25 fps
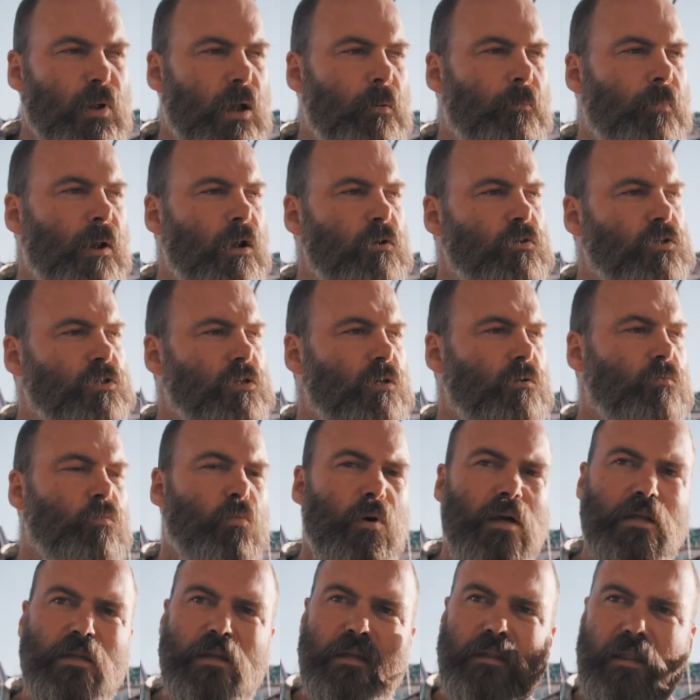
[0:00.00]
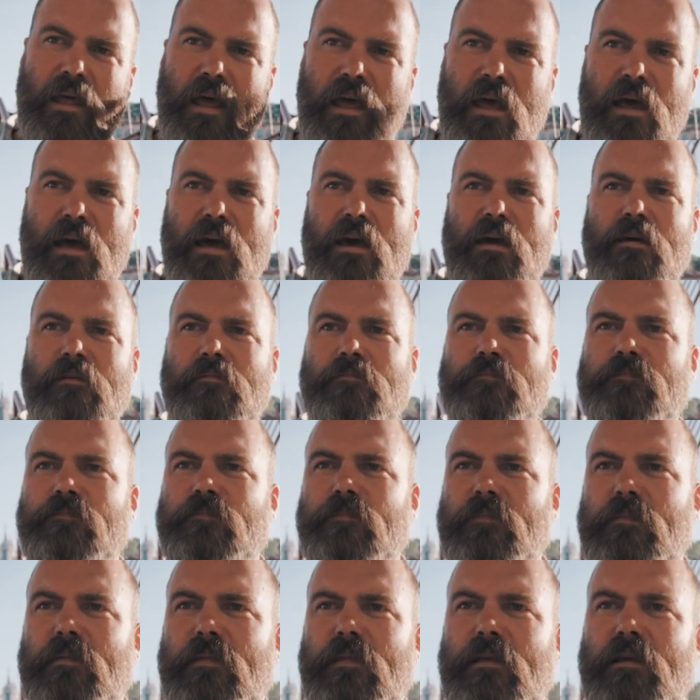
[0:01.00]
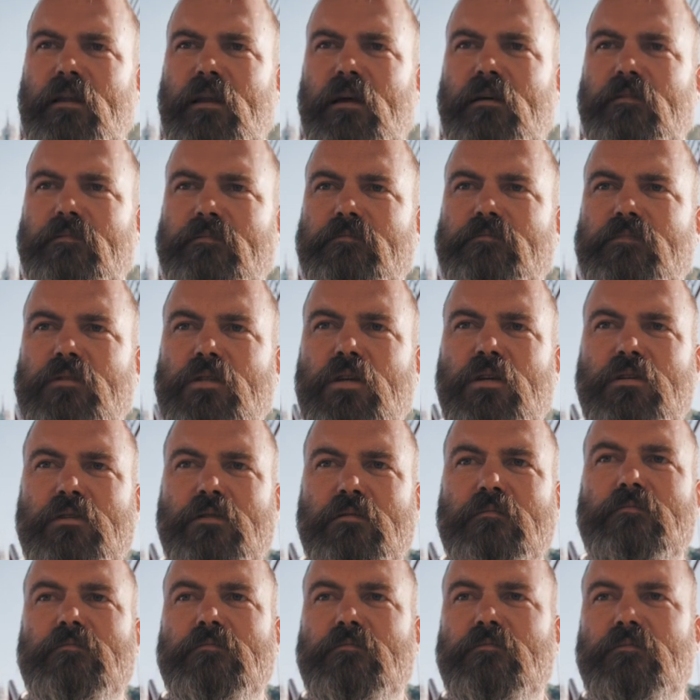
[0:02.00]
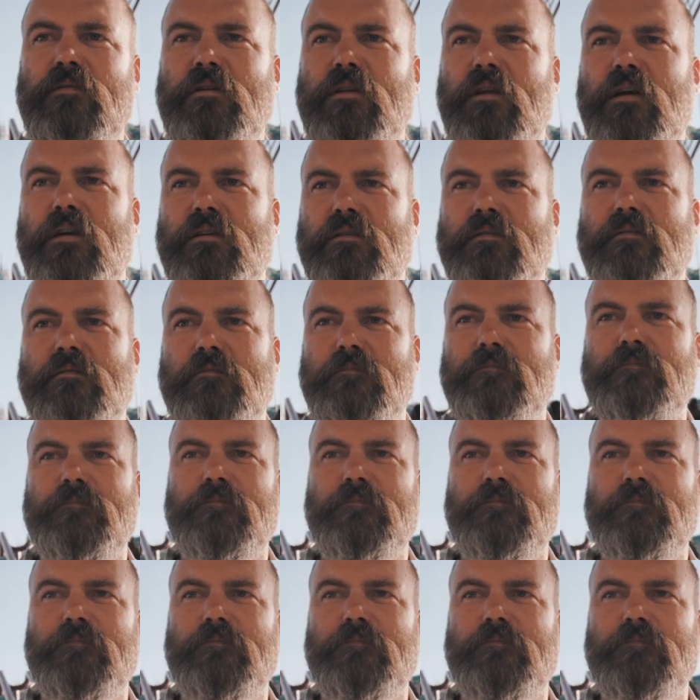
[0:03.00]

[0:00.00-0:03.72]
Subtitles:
of motion, wind in the hair. You know, it's good. Really nice.